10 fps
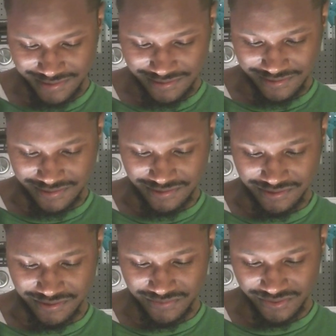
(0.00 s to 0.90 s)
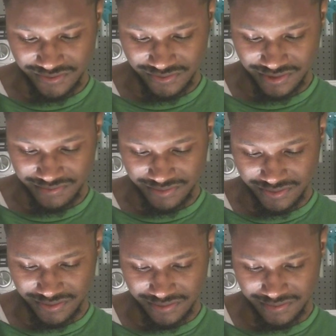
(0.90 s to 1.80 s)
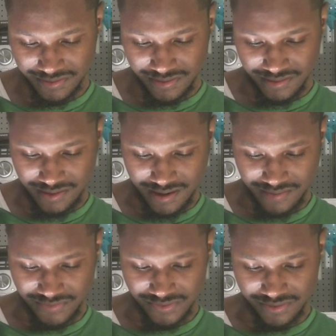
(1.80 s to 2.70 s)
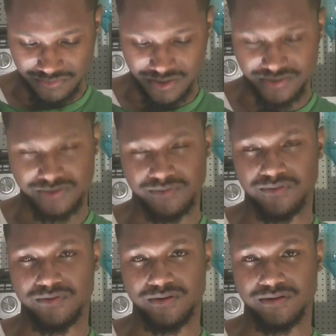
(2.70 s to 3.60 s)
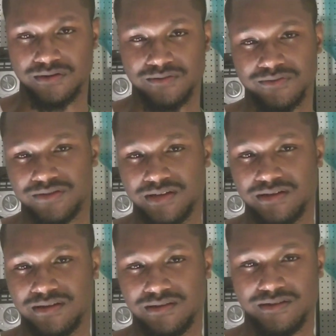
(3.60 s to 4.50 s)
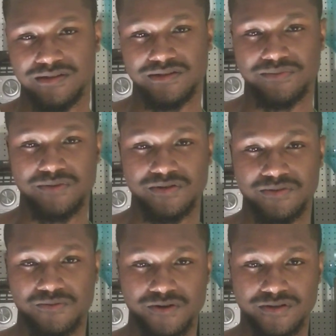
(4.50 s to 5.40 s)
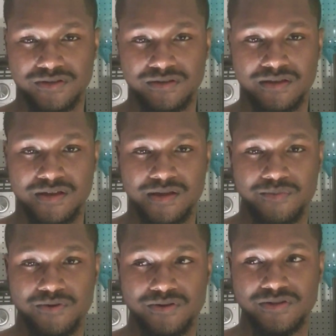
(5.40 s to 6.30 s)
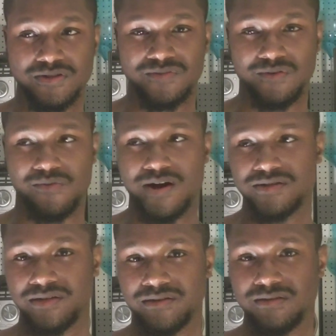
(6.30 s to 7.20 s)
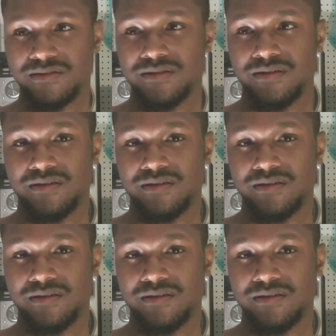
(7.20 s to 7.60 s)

The Universal Championship, obviously Braun Strowman ended up retaining against Miz and Morrison. But just from watching this,